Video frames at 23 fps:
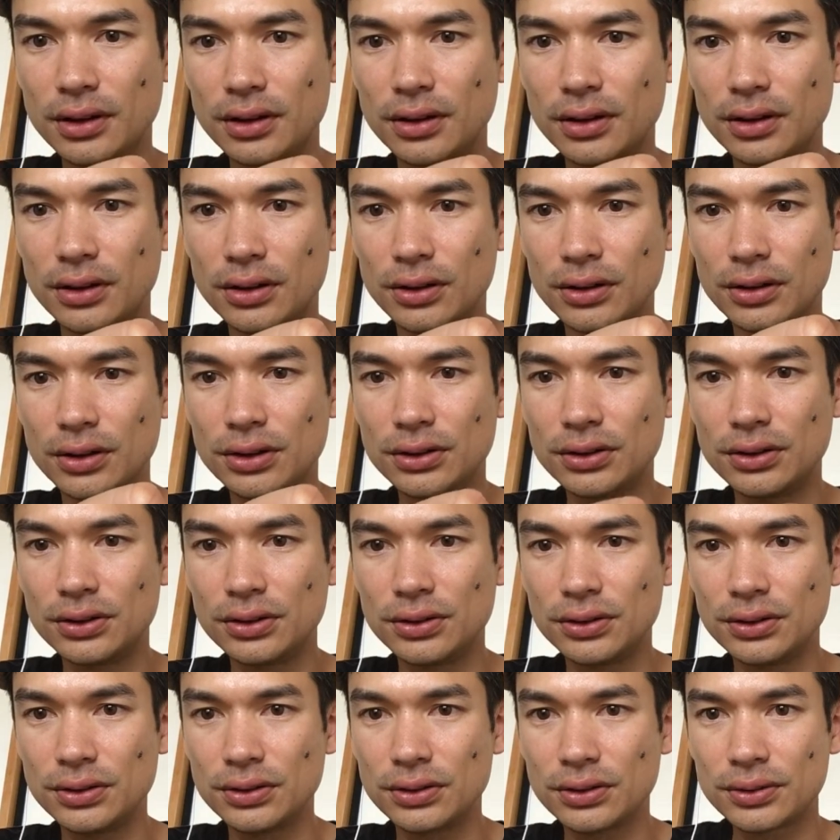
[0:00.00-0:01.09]
There it
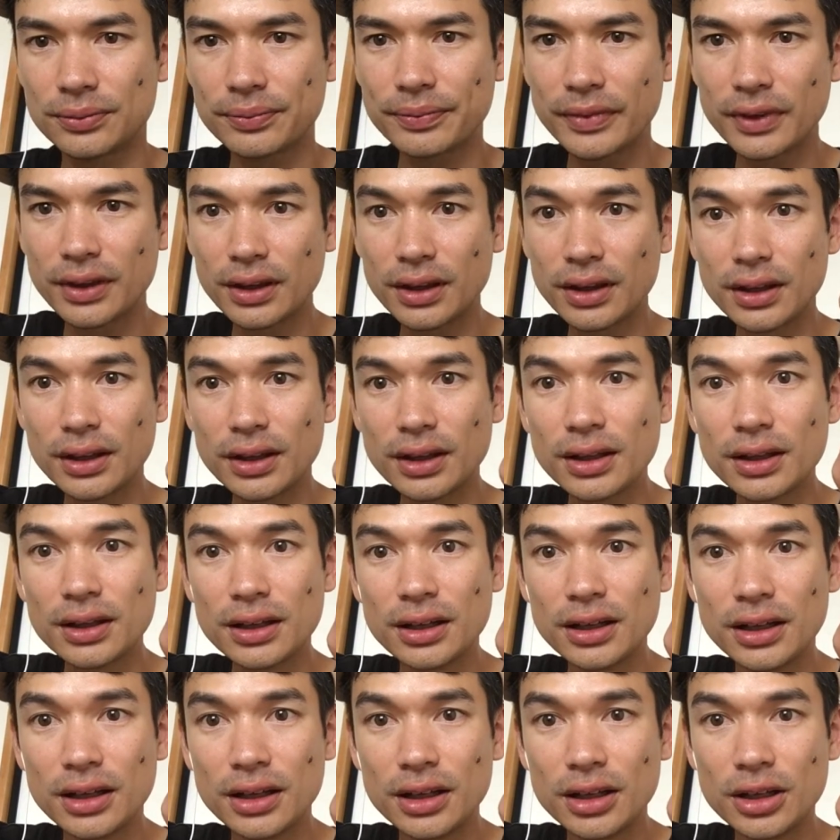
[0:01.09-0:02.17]
is.
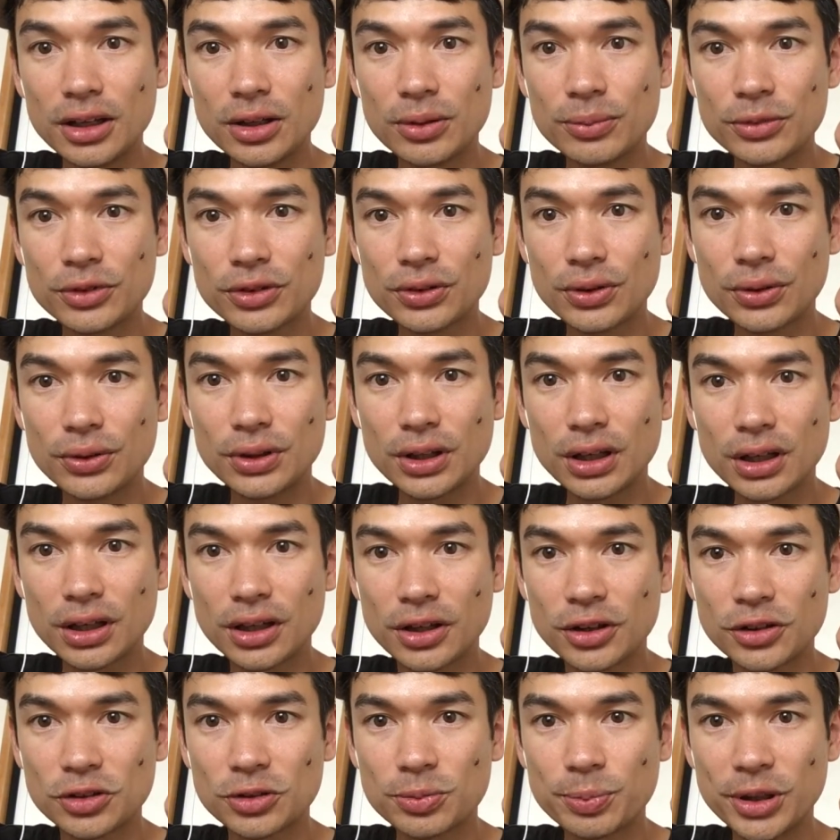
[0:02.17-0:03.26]
Um, so
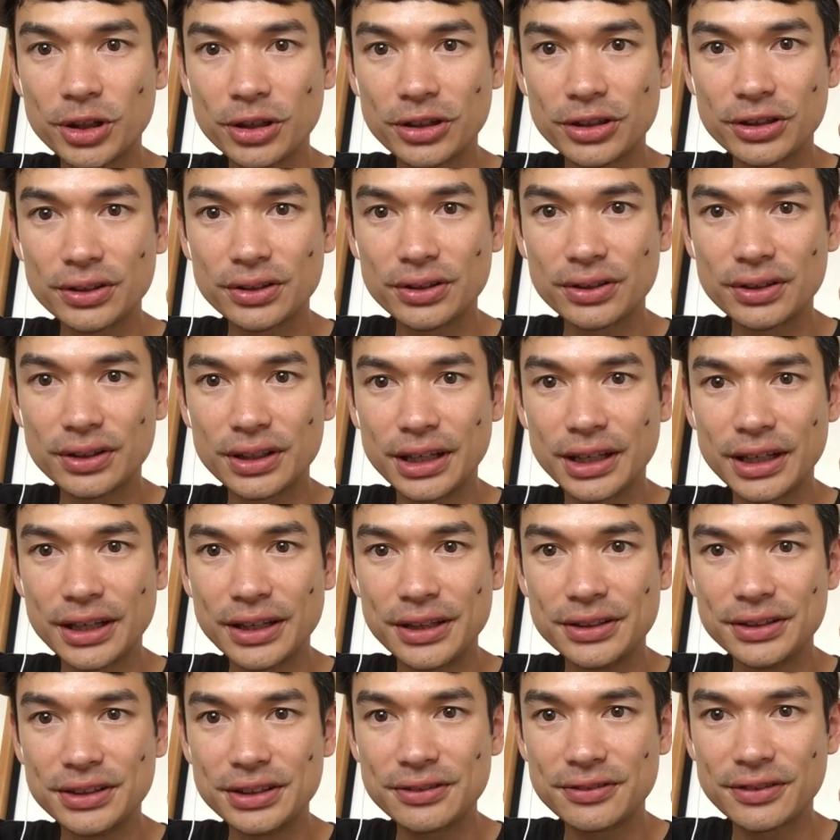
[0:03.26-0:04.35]
yeah, Spirit,
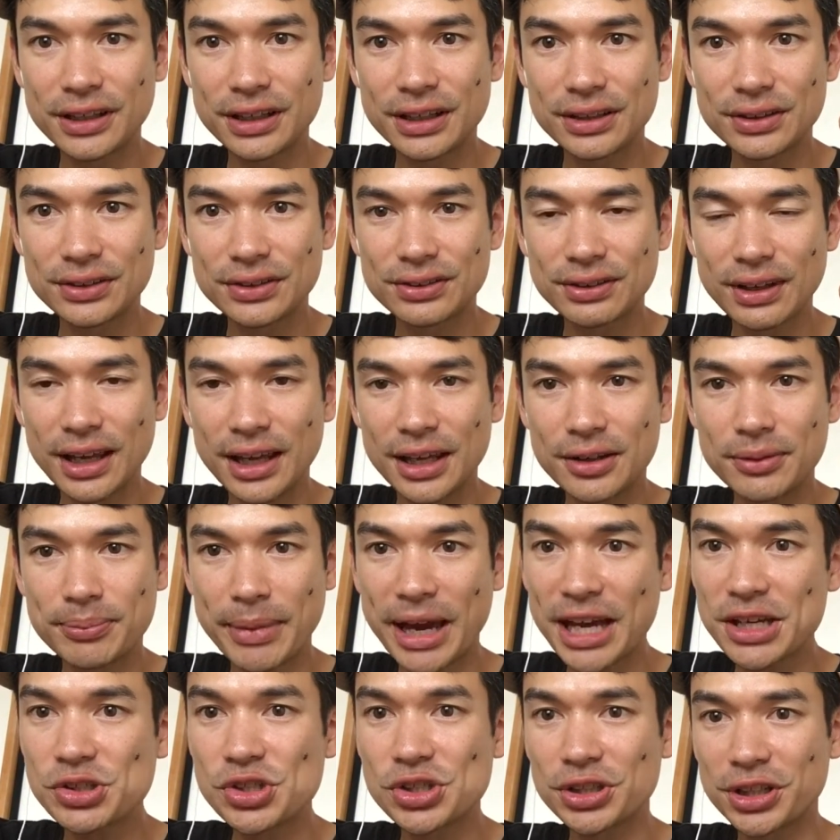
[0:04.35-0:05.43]
Defense, and
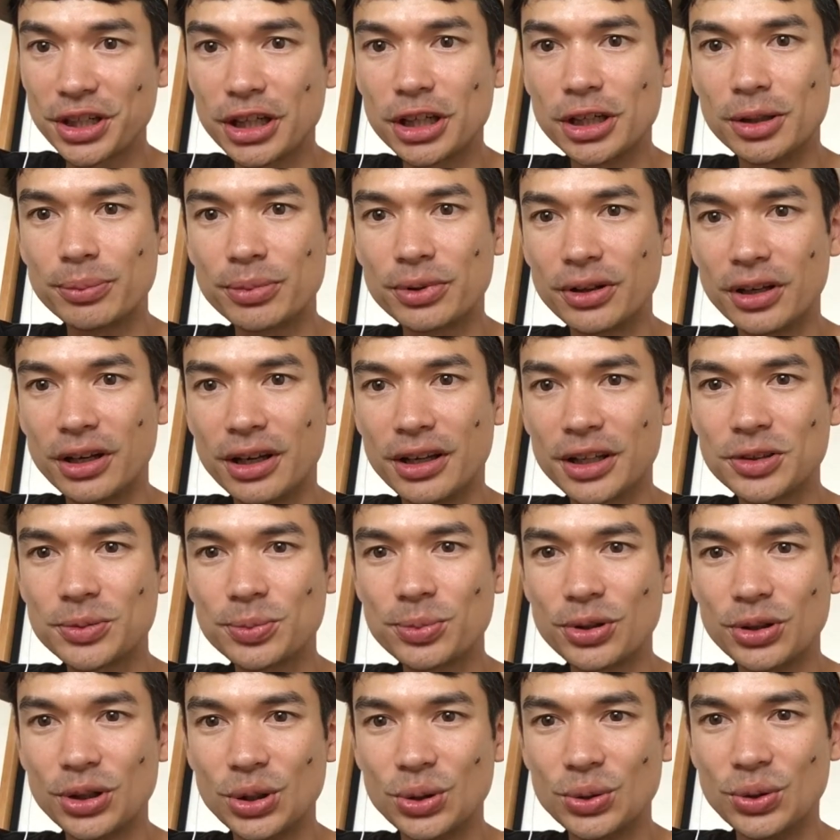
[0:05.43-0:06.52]
Magic up. that's
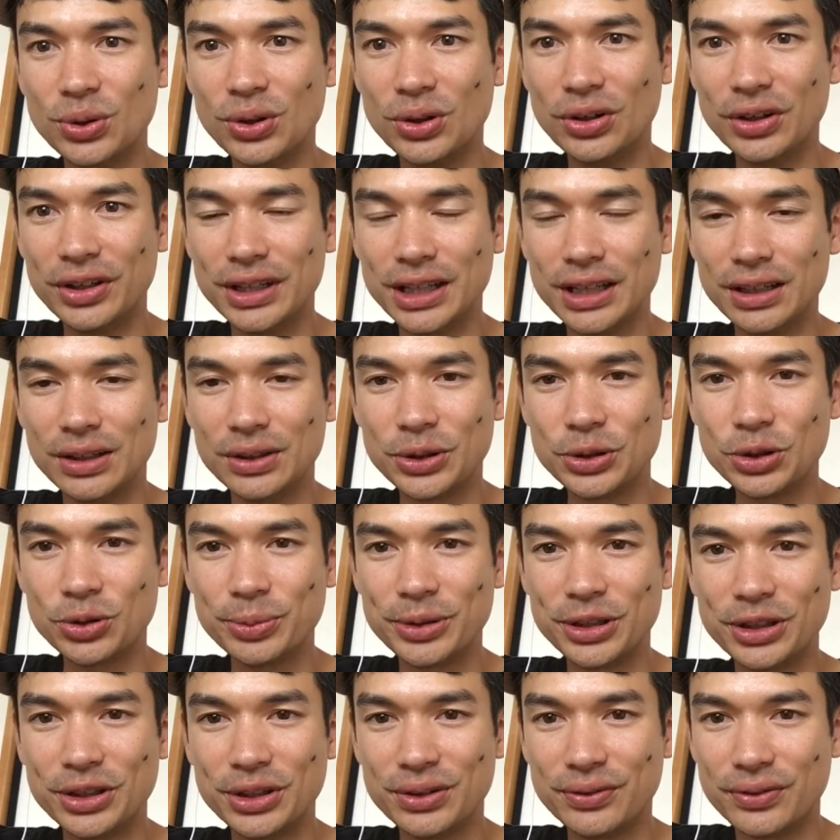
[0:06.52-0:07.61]
pretty cool. And then a little
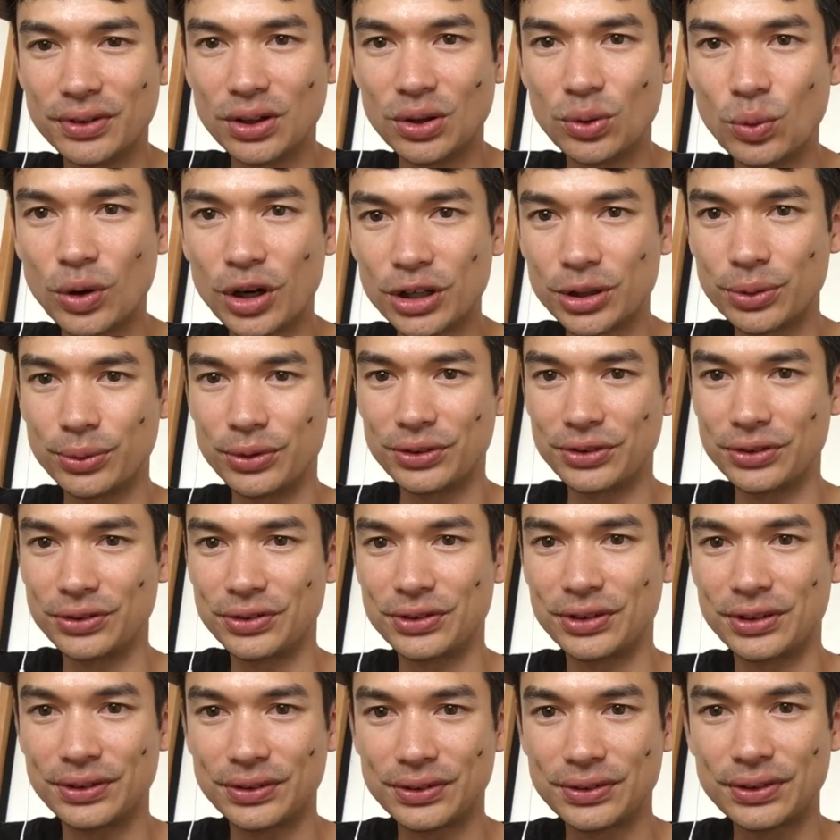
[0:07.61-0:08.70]
bit of water
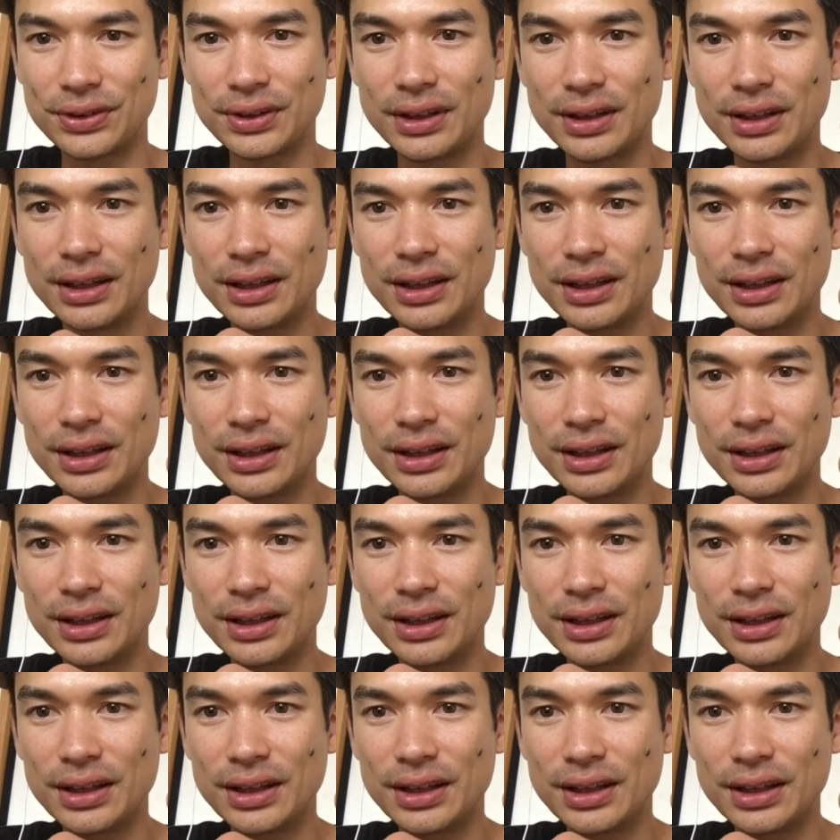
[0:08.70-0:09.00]
resistance.